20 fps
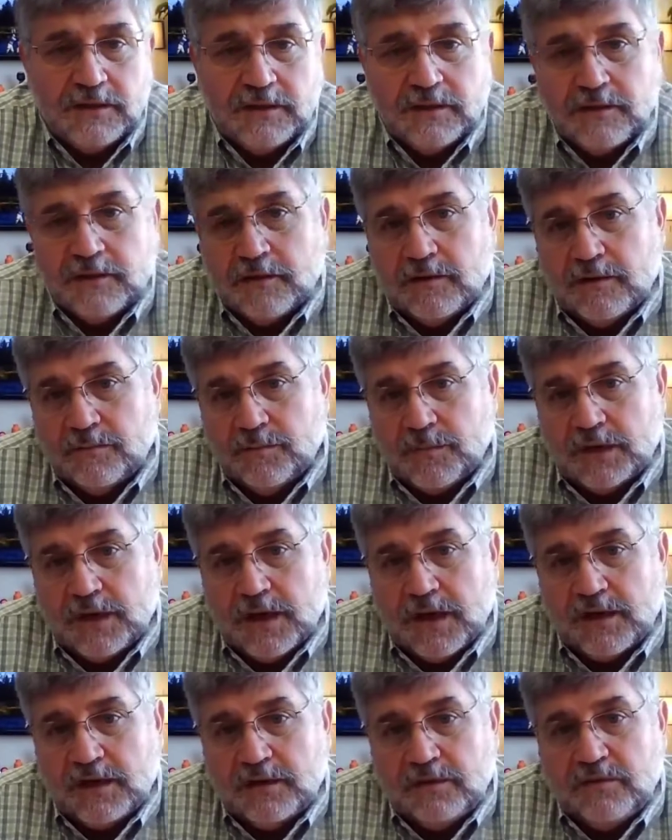um,
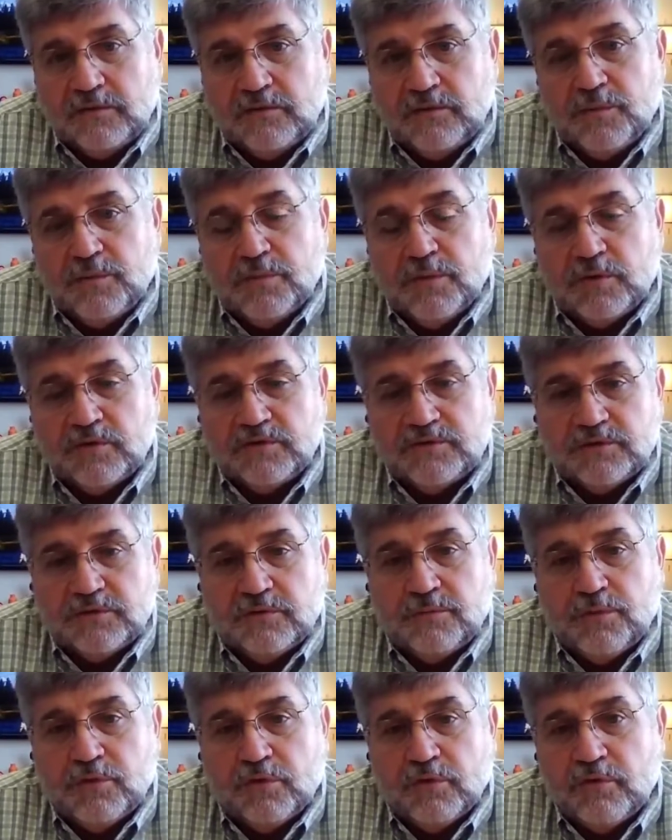gone into
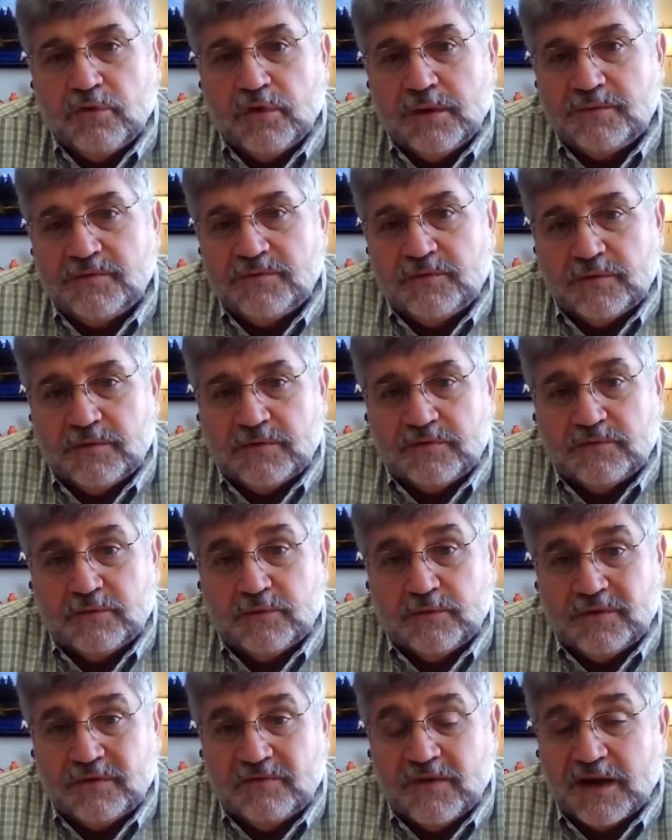promotional programs with us
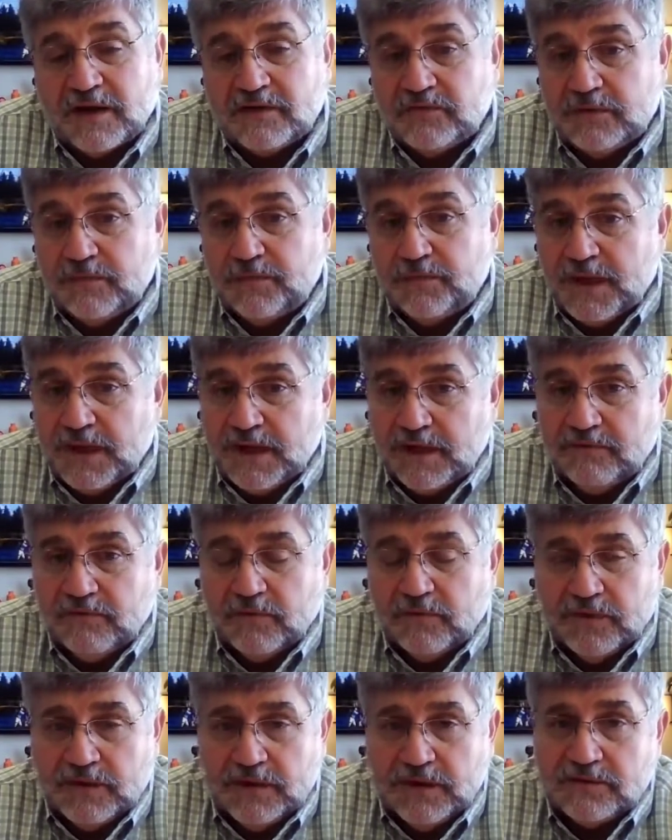where they've actually paid
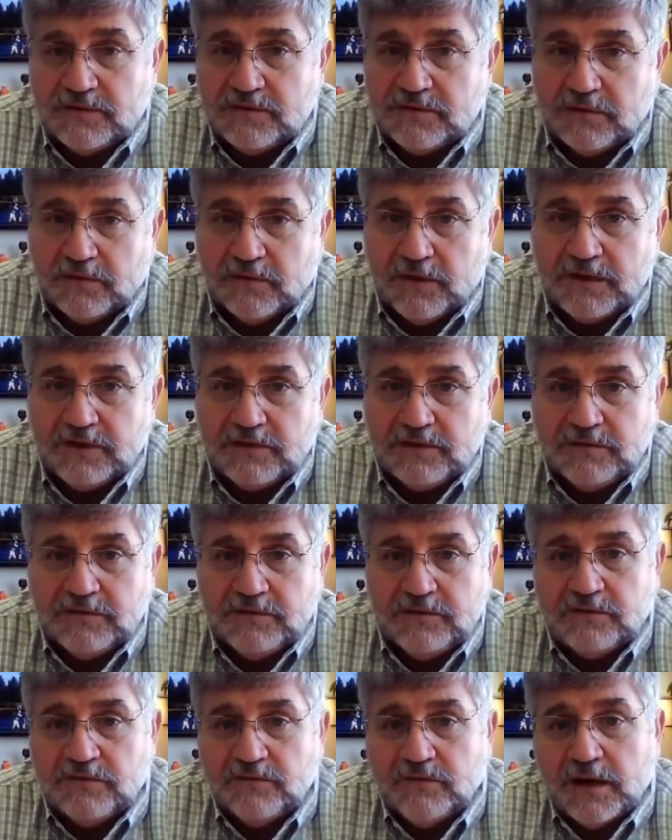for the installation
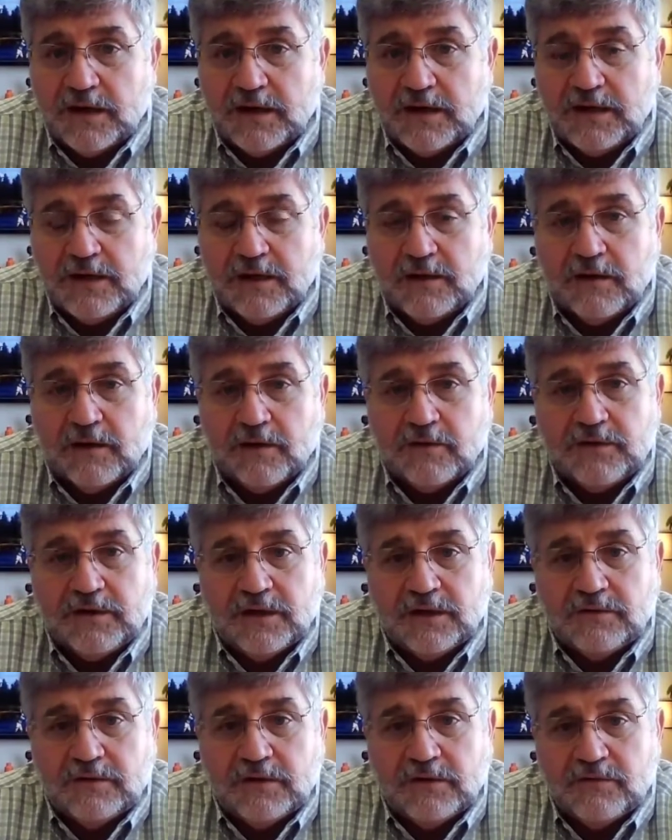to try to get our
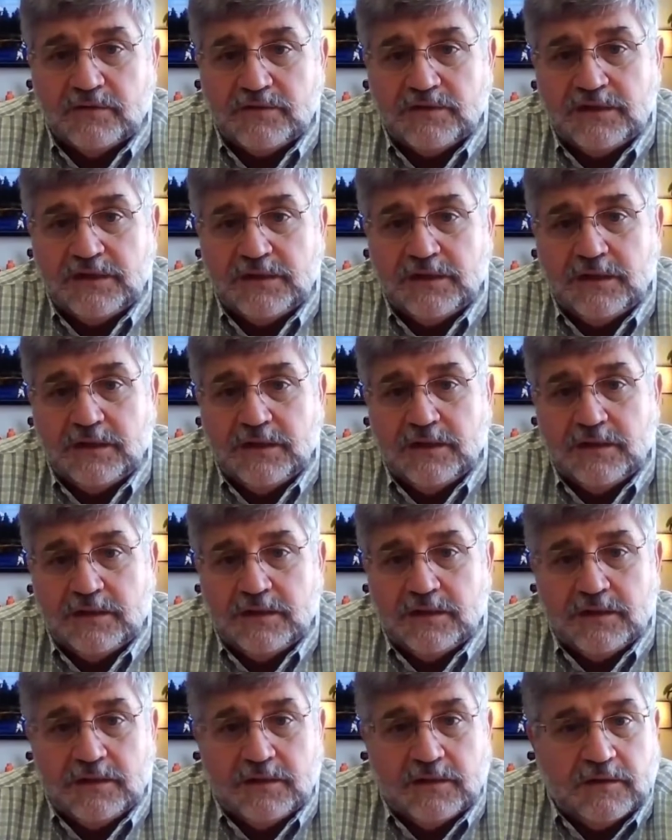technology
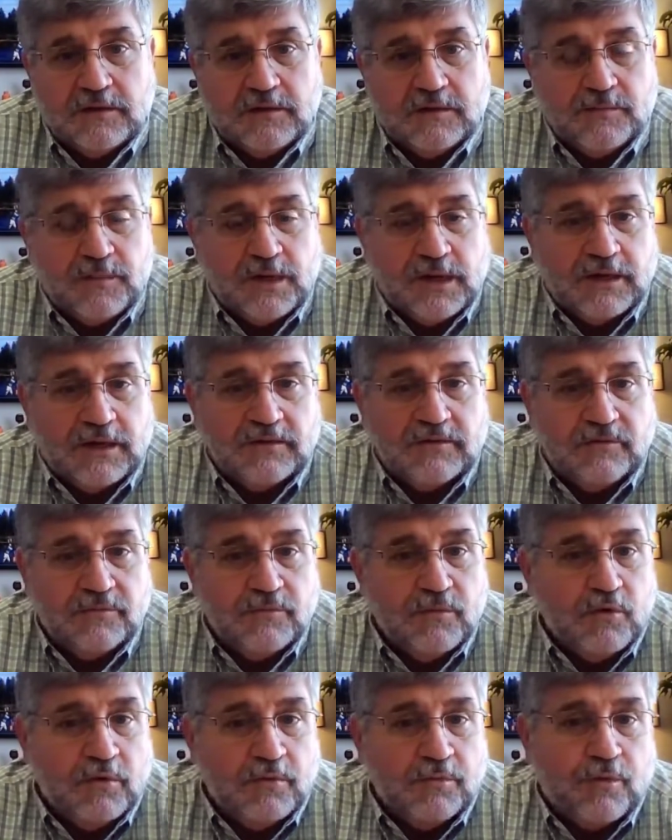um, onto
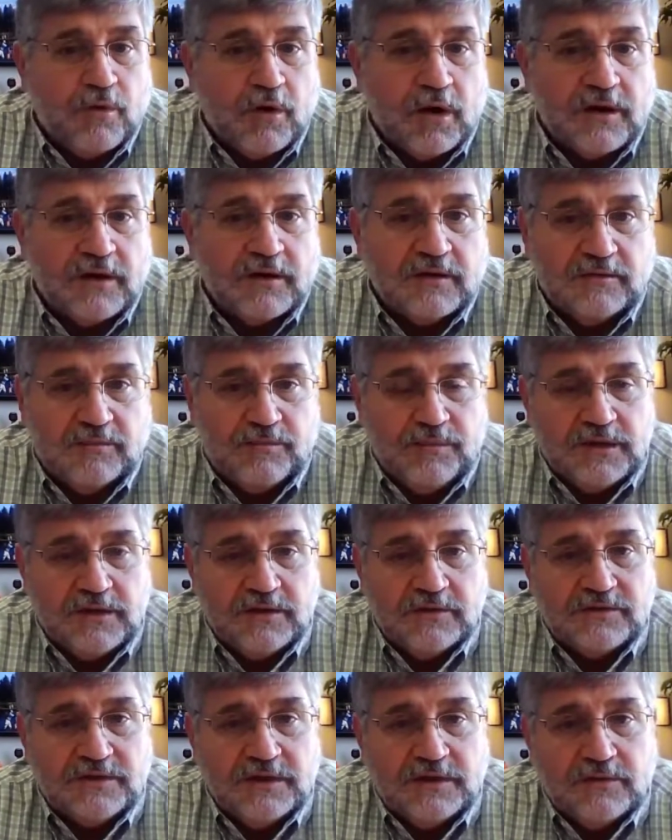more product
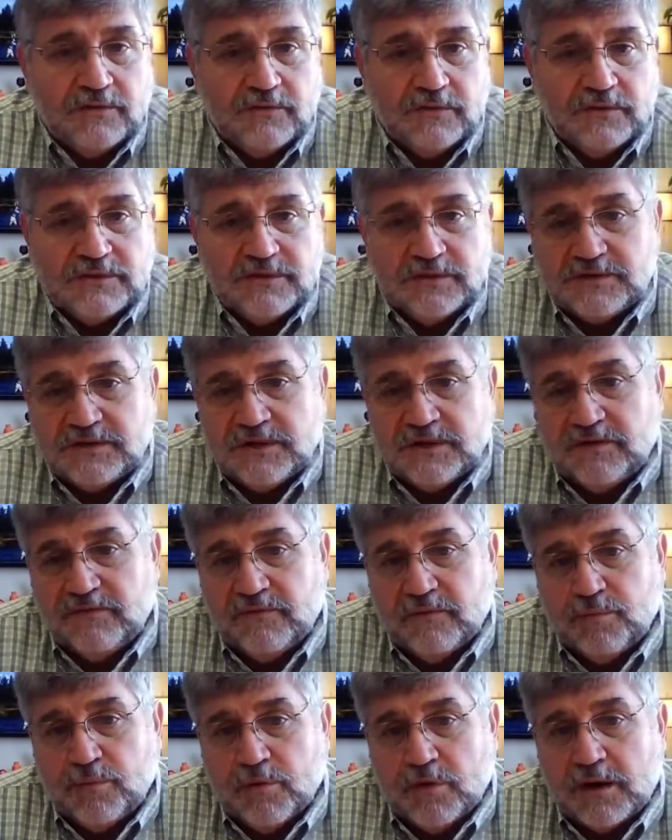because they know it's a
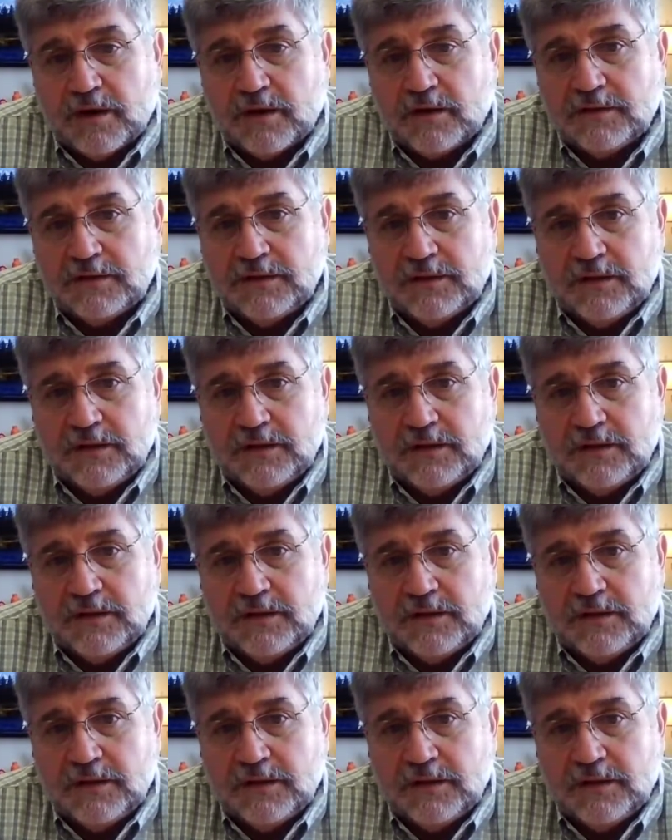safer product.